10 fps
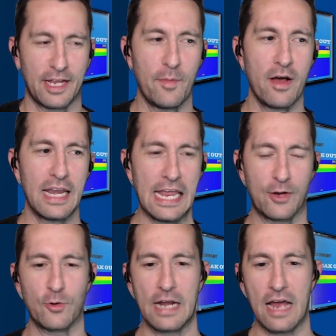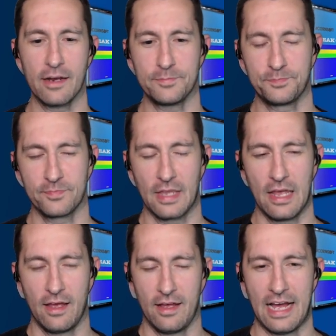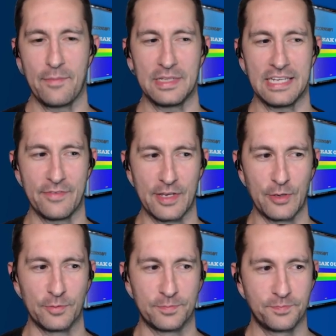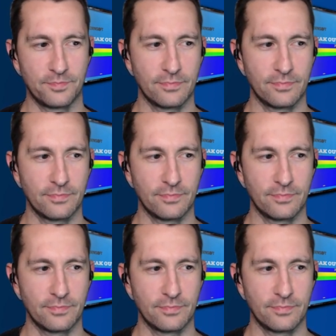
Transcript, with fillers: Come on, Acorn Atom. I believe in you.